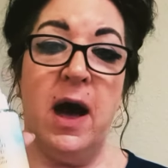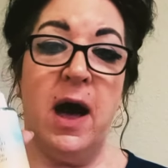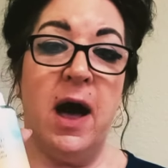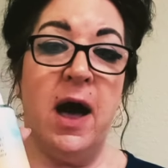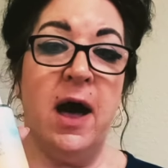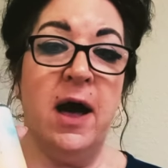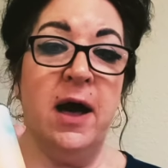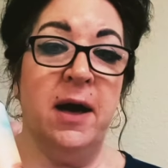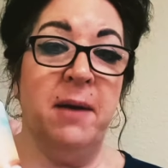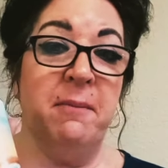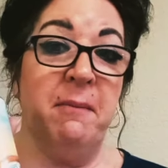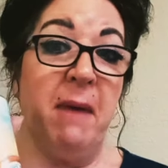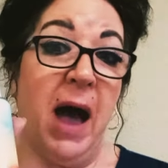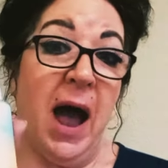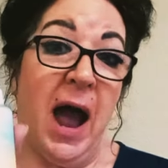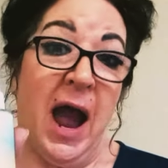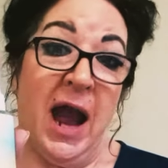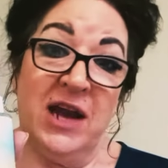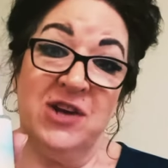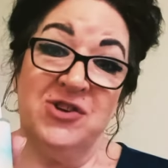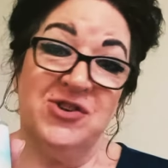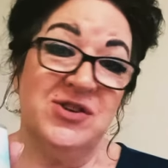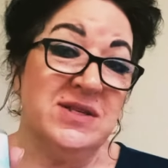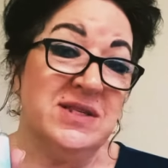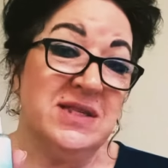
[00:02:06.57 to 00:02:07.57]
Um,
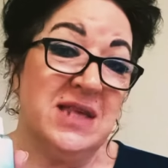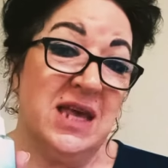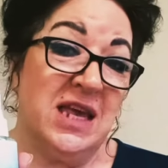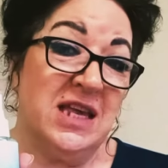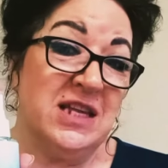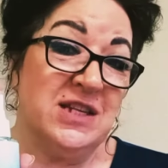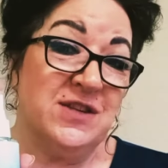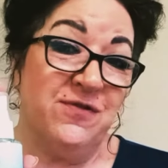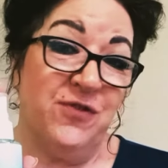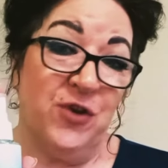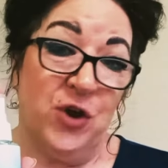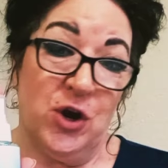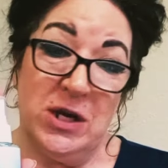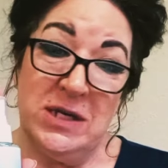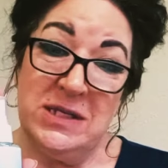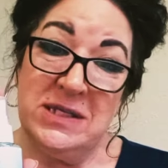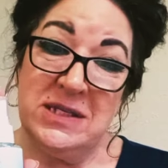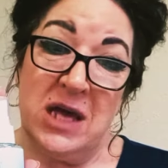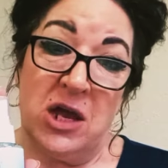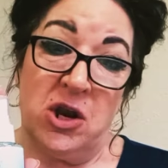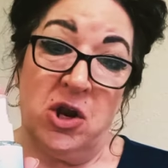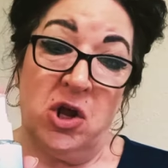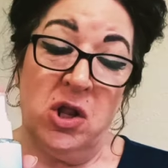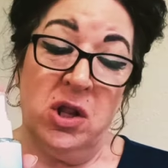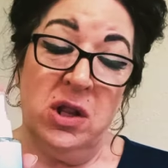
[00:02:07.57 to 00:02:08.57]
I just think it's very
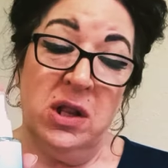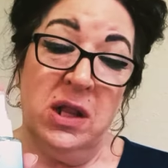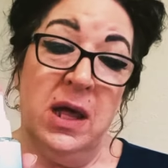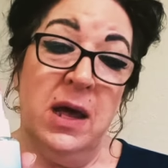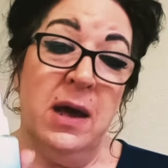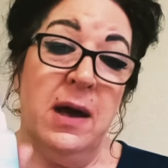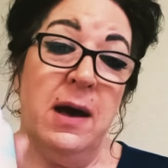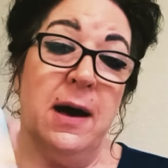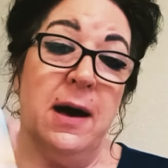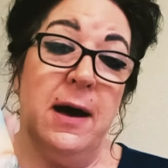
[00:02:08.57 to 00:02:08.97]
subtle.